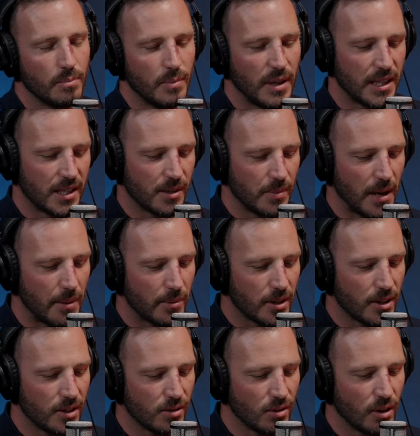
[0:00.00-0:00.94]
Beers and
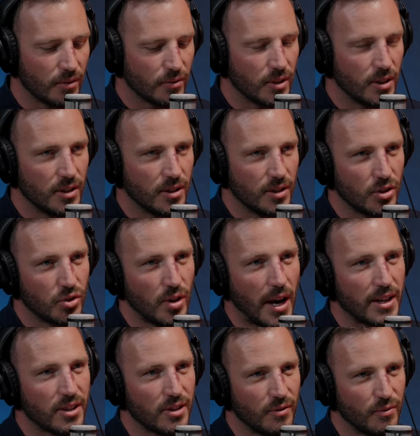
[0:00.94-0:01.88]
barbecues are often a
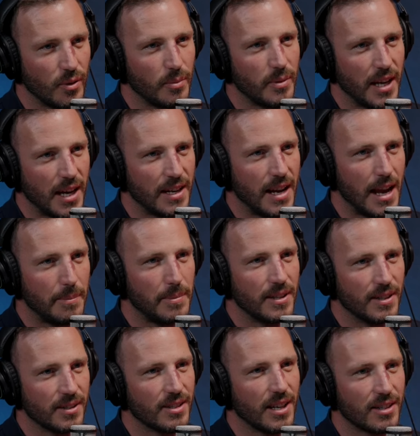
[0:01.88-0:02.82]
distraction from the
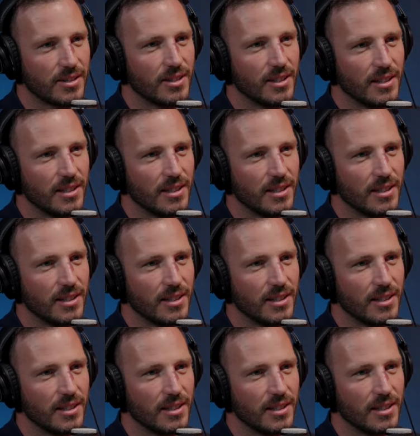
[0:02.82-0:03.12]
unhappiness, actually.